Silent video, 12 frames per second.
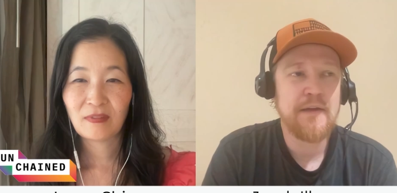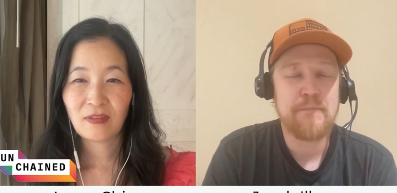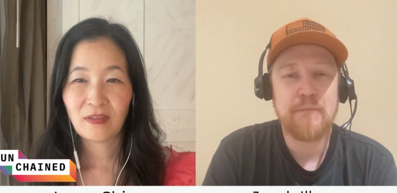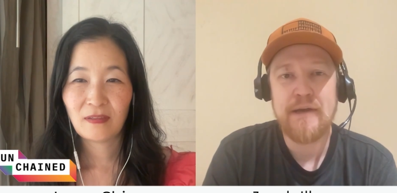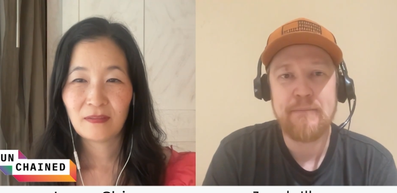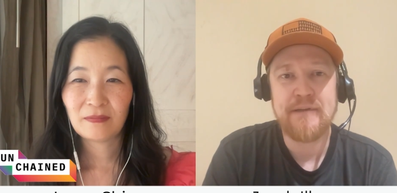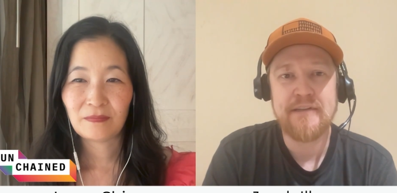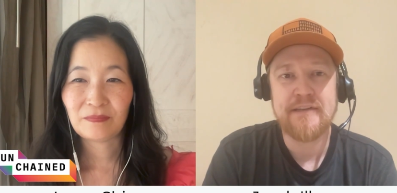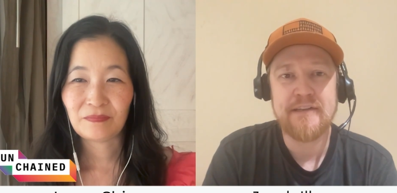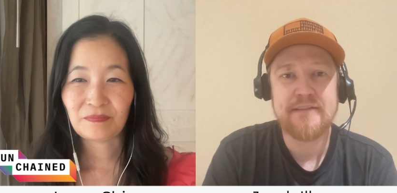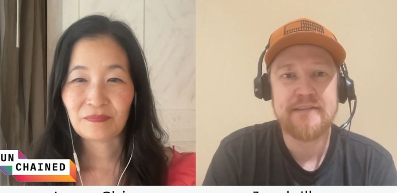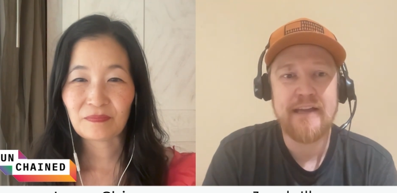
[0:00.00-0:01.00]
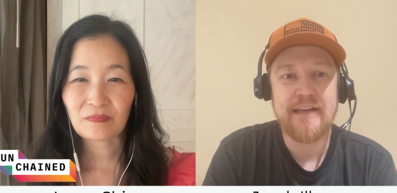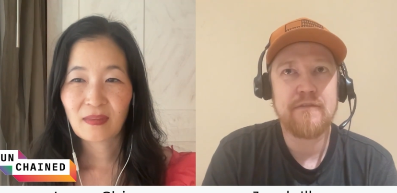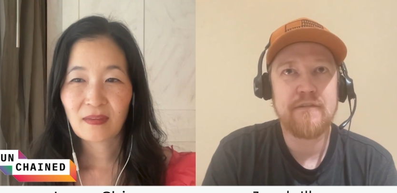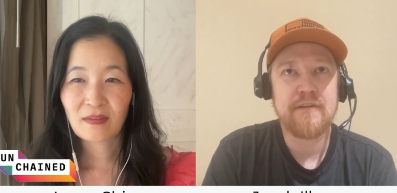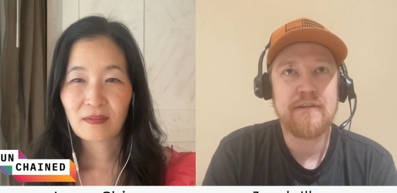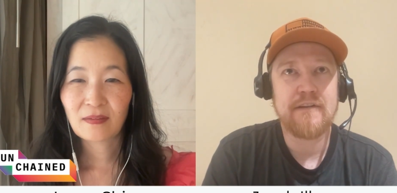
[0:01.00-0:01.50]
Speaker 1: my opinion is that
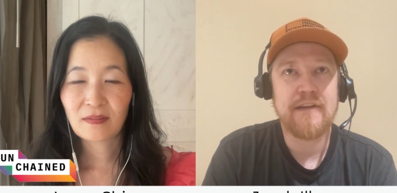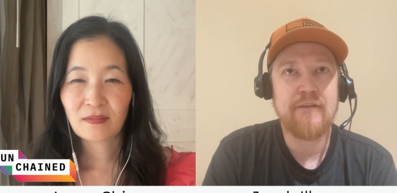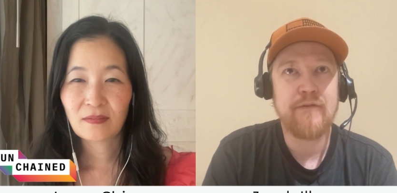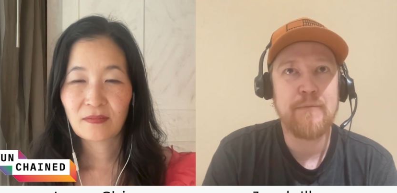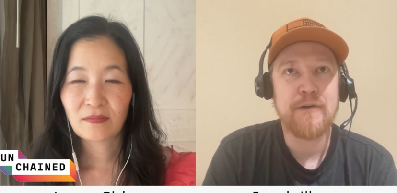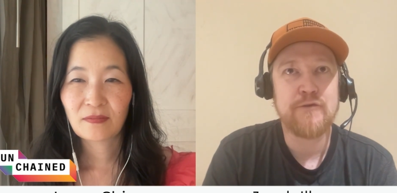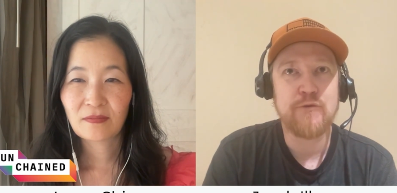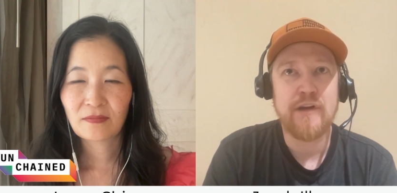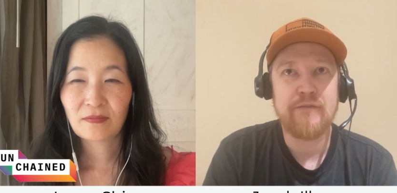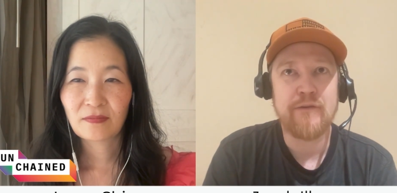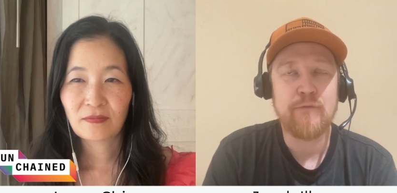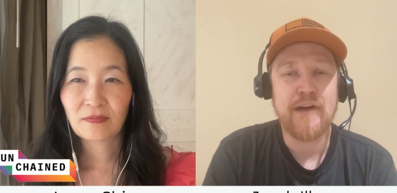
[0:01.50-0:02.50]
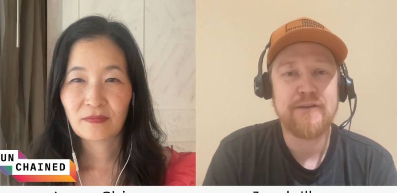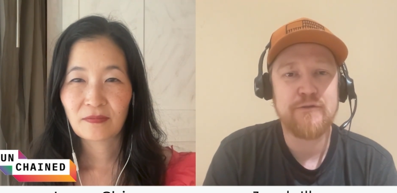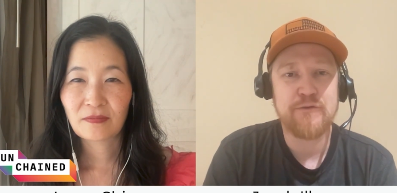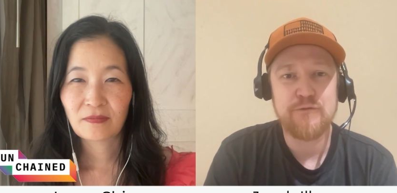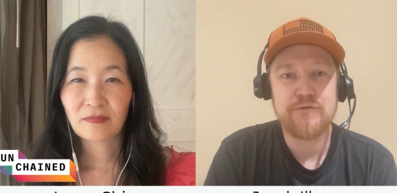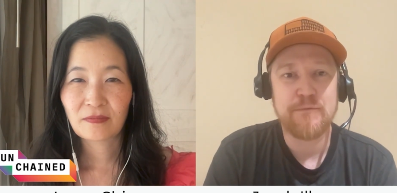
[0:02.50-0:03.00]
everybody should have a right to
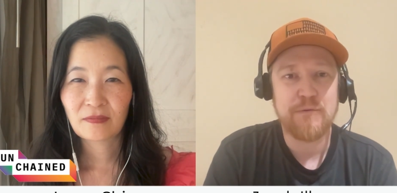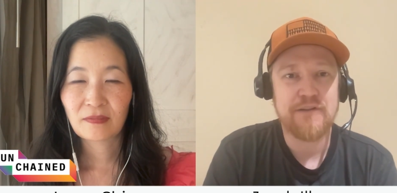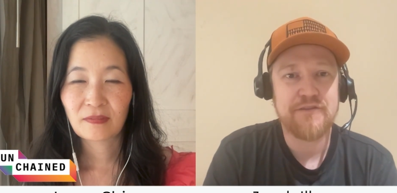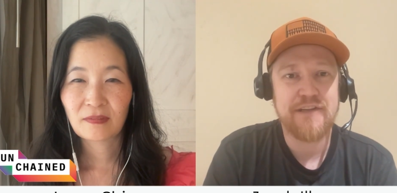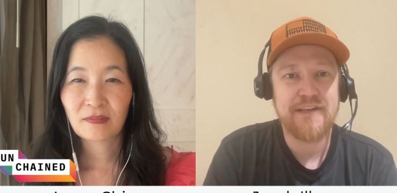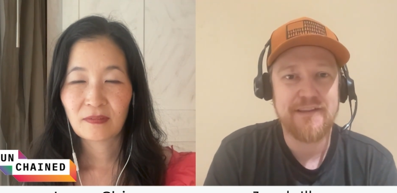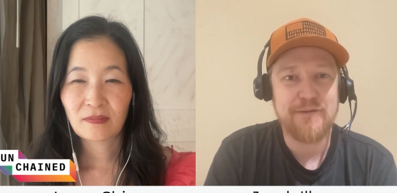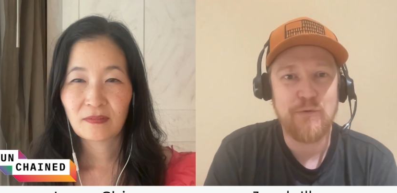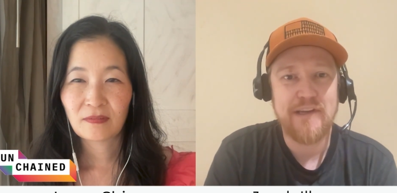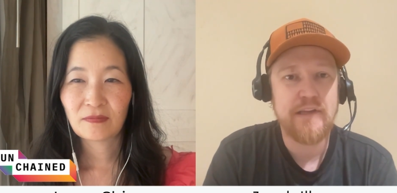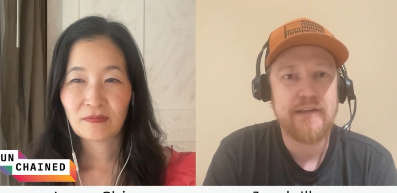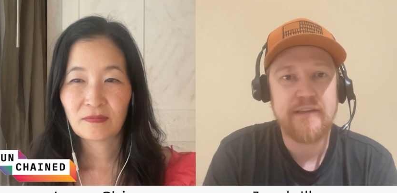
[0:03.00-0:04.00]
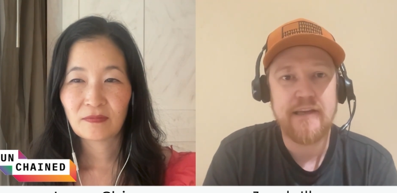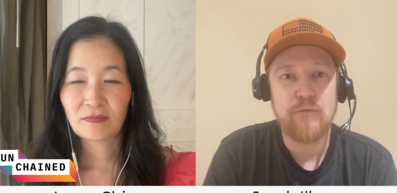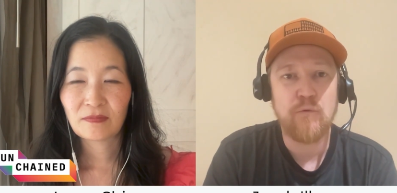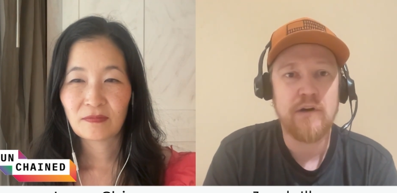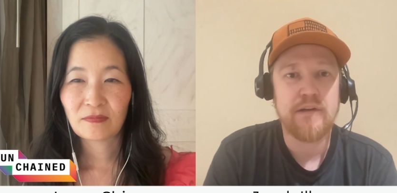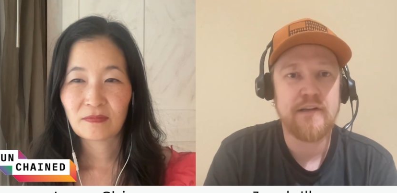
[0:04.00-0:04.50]
use the blockchain in the way that they
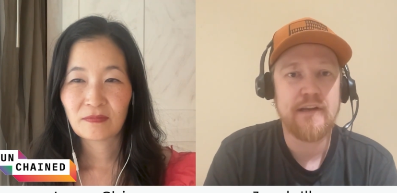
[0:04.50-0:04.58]
want.